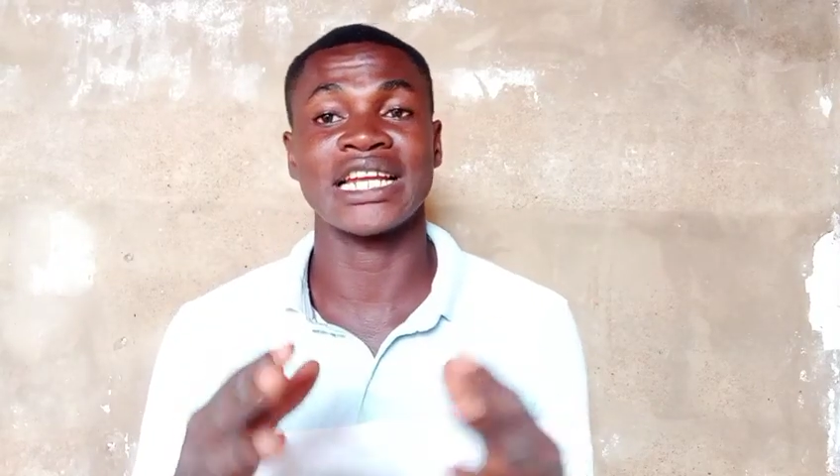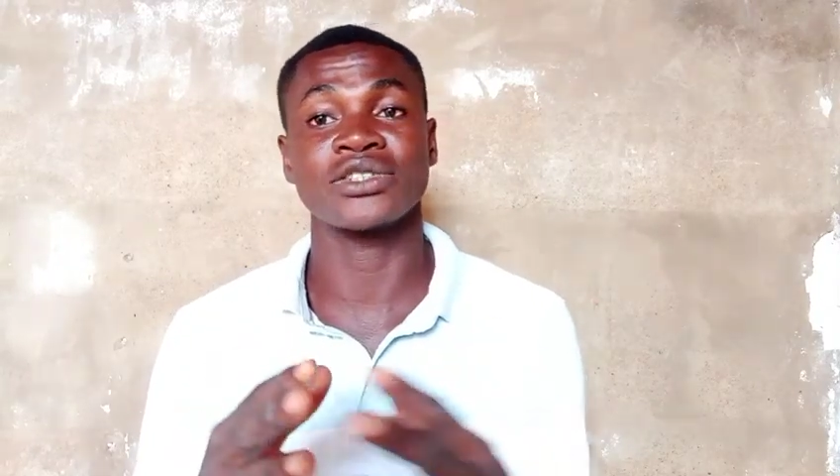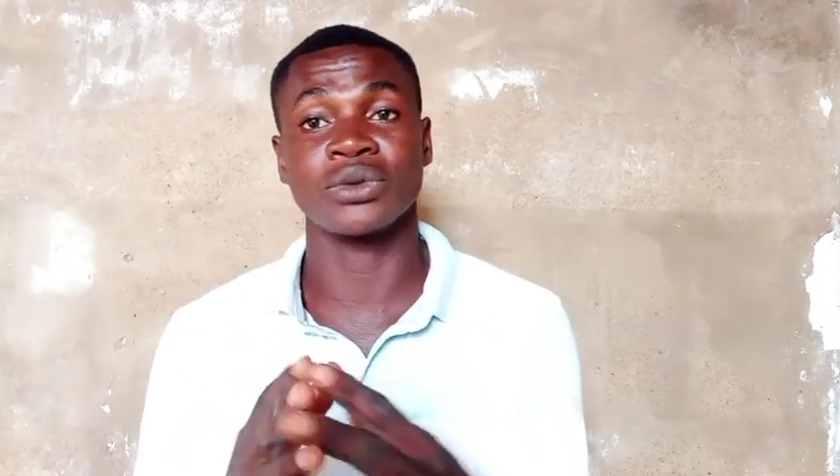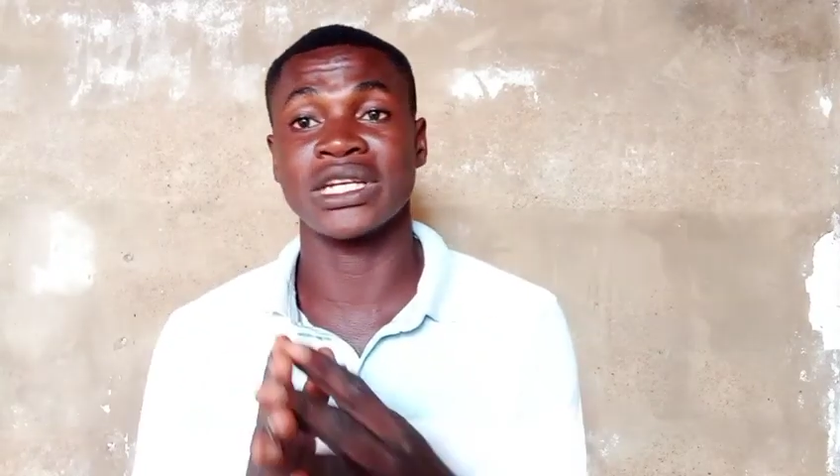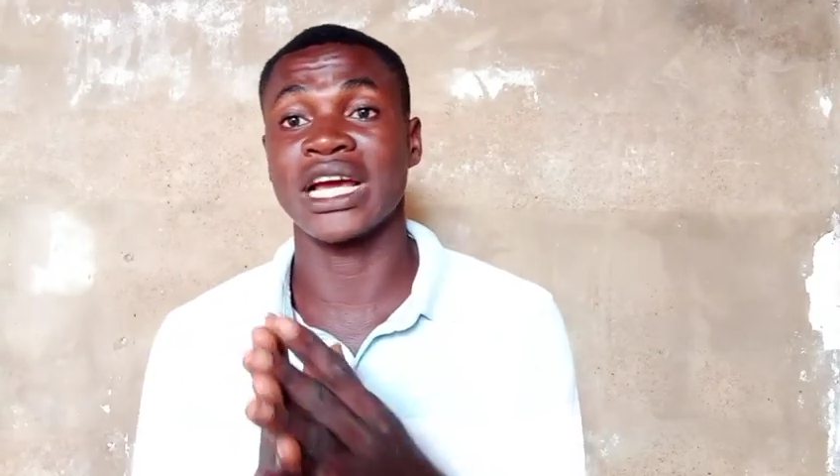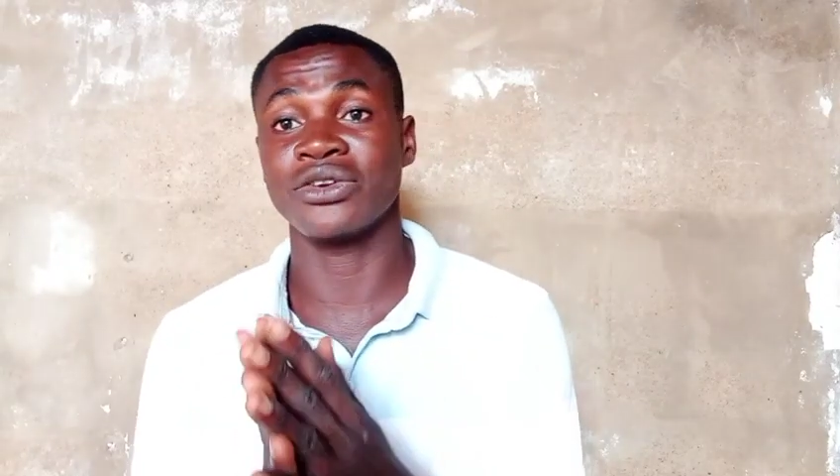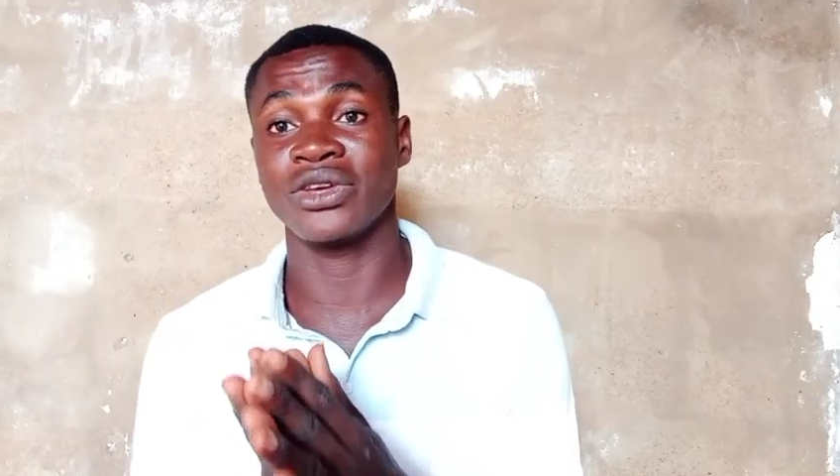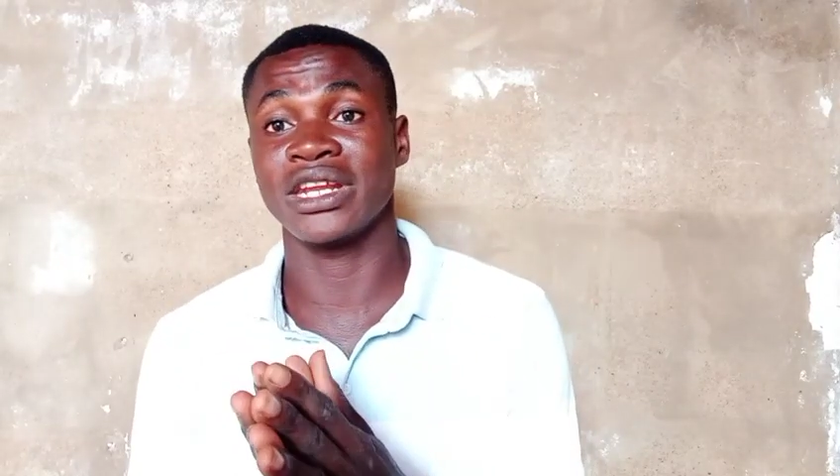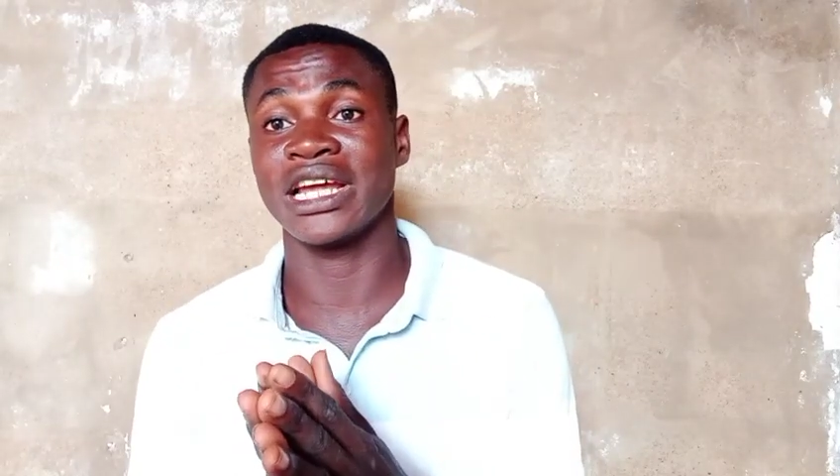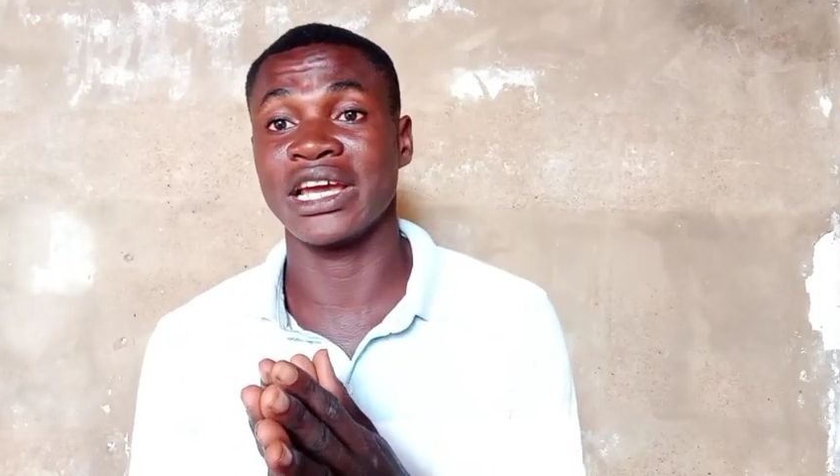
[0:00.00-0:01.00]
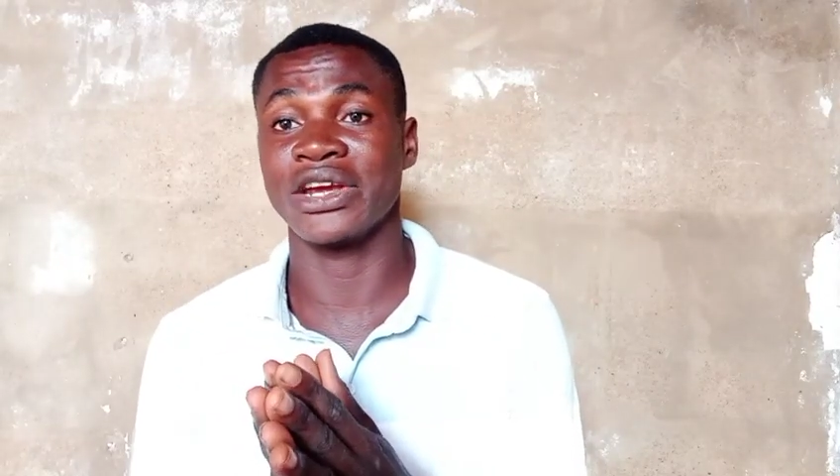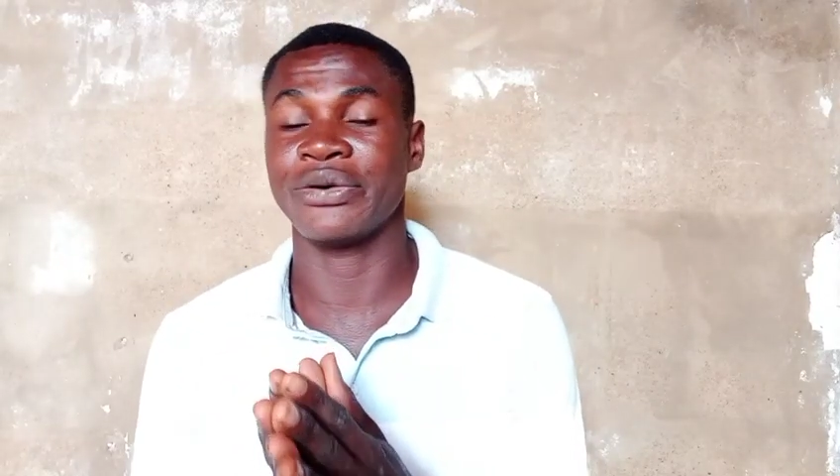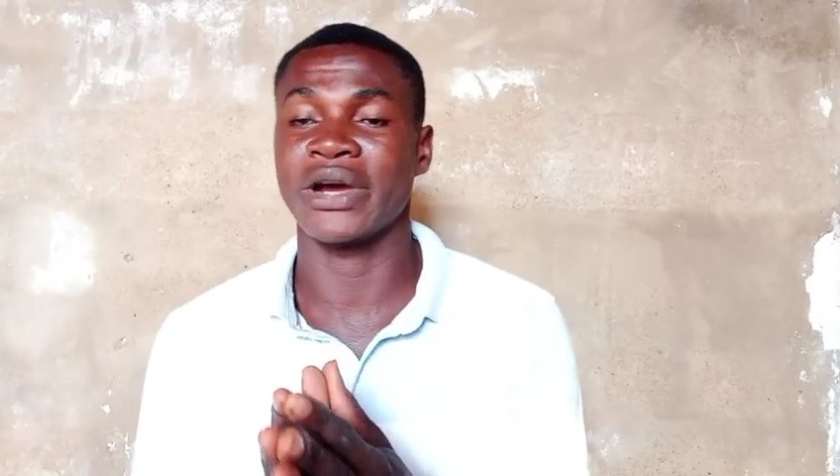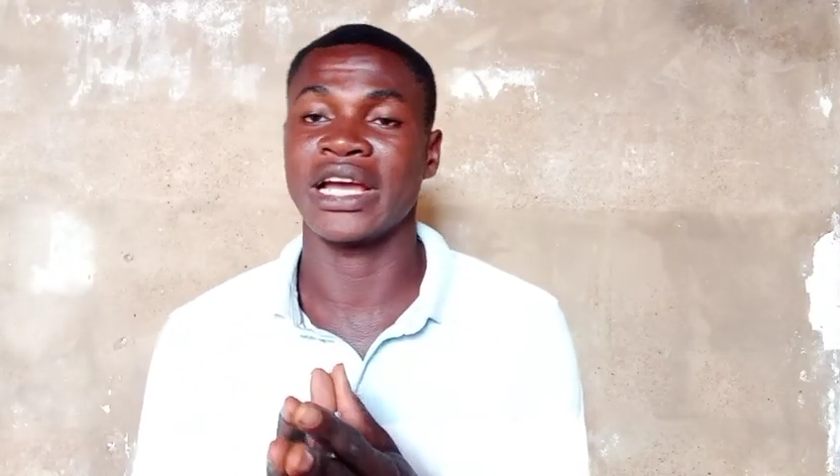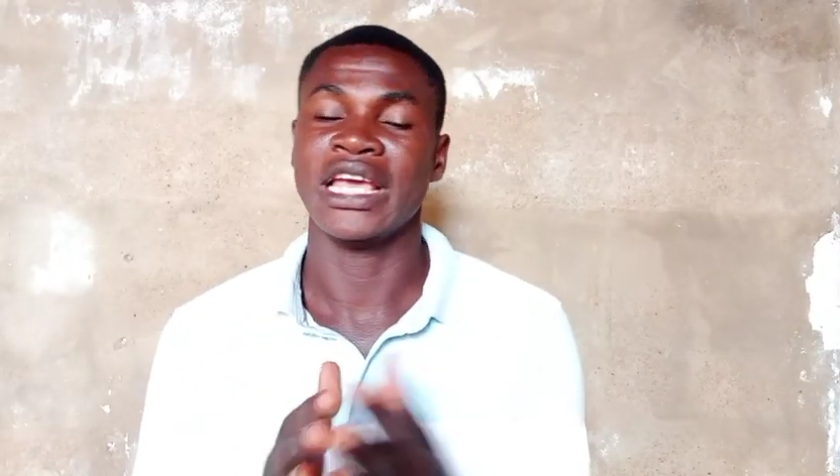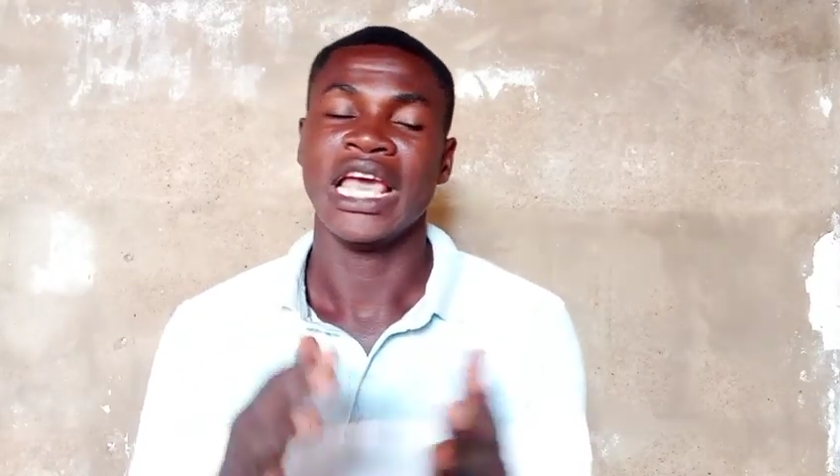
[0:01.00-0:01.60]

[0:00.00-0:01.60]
that is what they are doing in that area.